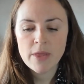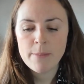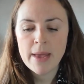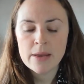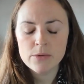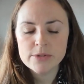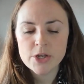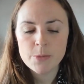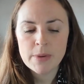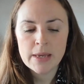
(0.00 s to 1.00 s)
there may
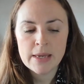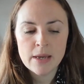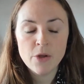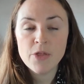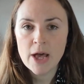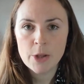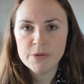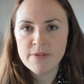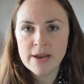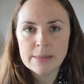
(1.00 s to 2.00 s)
also be other help
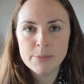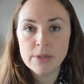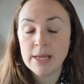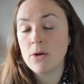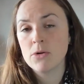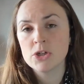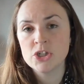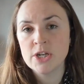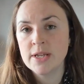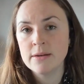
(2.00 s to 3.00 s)
available, like
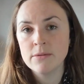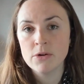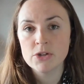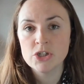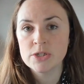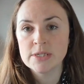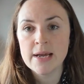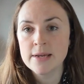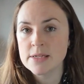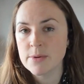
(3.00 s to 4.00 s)
oxygen in oxygen
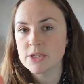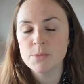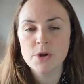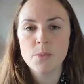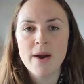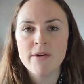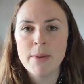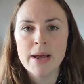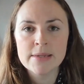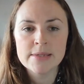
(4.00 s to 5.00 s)
tanks where someone can wear a
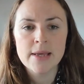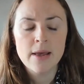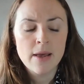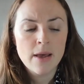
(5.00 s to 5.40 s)
mask